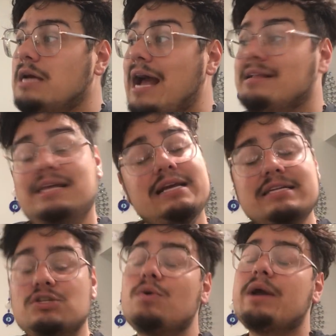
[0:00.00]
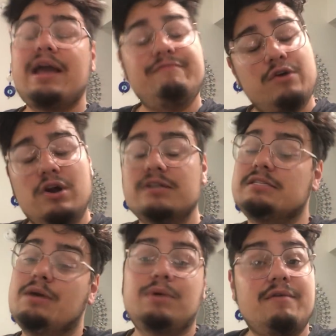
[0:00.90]
I think it's okay for her to
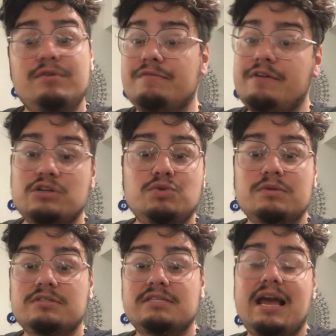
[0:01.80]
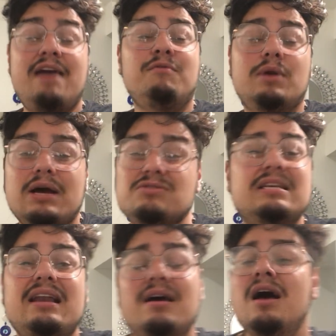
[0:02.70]
say whatever the fuck she wants to say. Everyone else
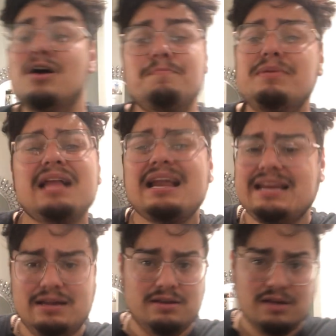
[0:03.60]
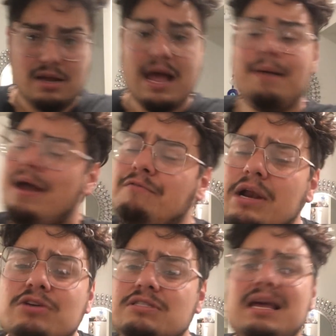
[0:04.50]
said plenty.
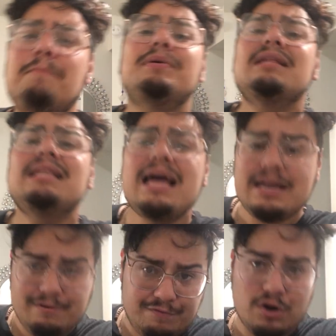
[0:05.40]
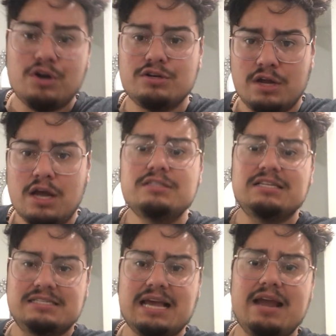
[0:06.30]
Everyone else said plenty for her
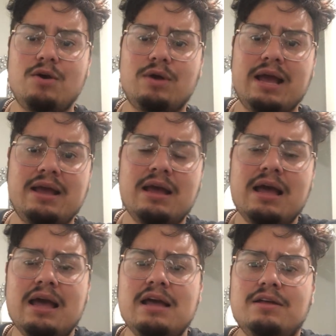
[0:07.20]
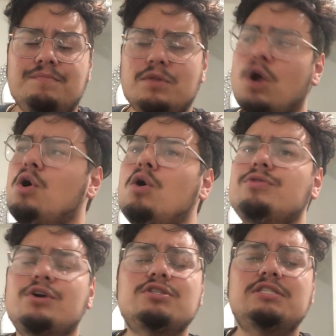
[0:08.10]
to say, okay? Her whole
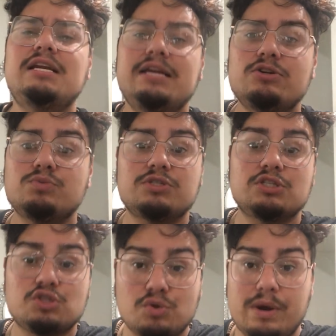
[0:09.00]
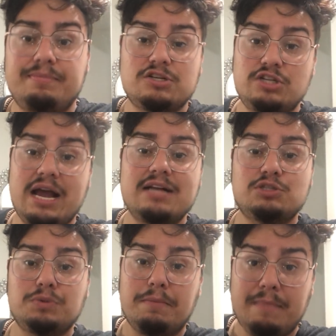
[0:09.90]
13 years was a script that she
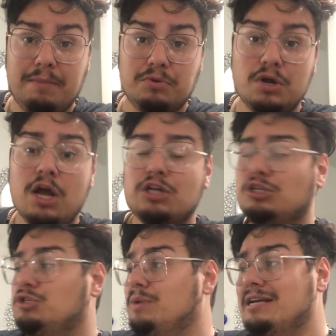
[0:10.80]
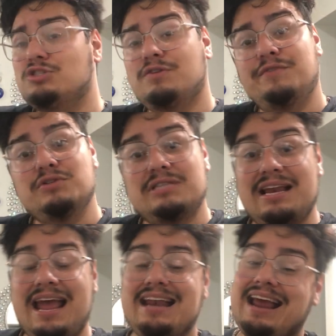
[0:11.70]
had to remember to do interviews
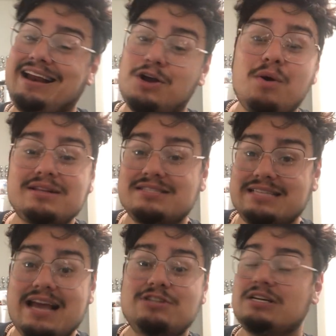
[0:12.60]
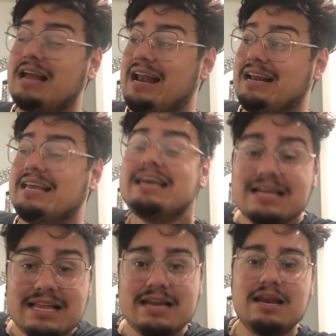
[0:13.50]
and go on stage and
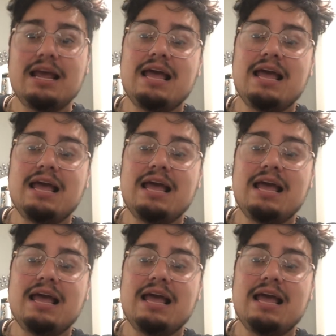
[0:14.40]
kill it,